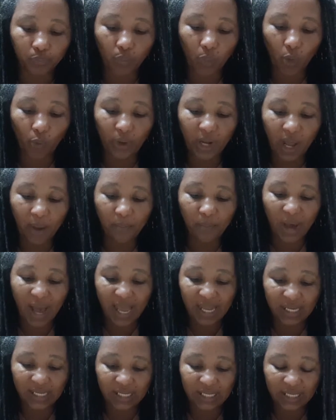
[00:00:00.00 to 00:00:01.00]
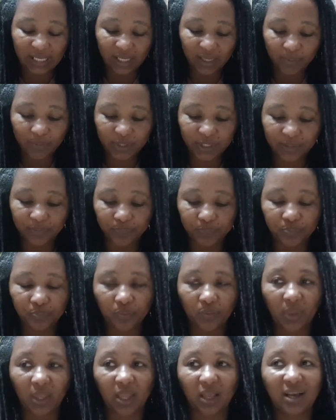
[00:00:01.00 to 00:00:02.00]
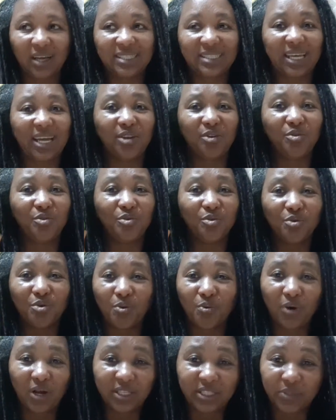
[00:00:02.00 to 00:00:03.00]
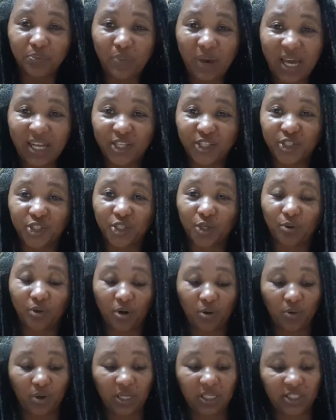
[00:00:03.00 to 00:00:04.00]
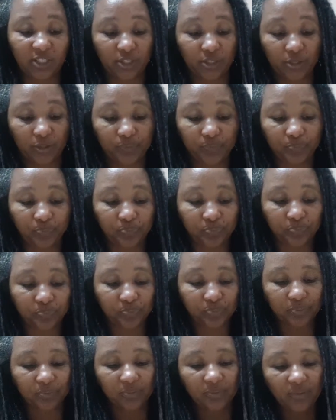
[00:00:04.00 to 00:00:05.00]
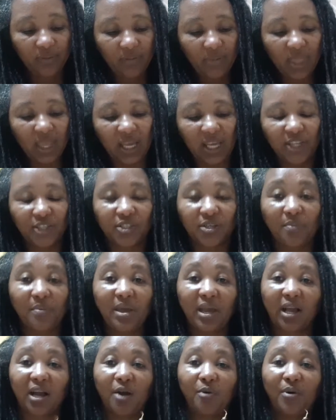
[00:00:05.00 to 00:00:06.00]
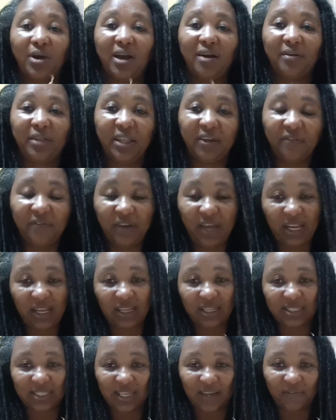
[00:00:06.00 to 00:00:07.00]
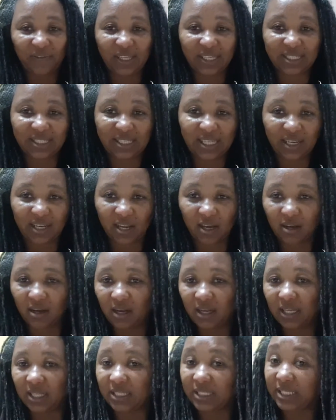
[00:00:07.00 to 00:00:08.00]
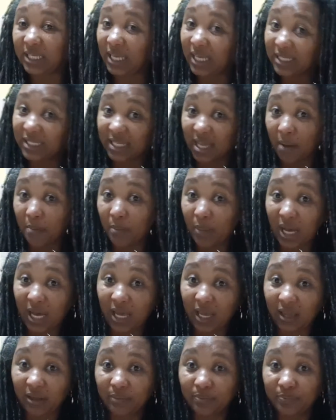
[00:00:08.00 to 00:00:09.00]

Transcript: when I'm buying the Guineps, because I don't want to buy the sour ones. So in Jamaica, where the vendors have this thing they call it taste and buy.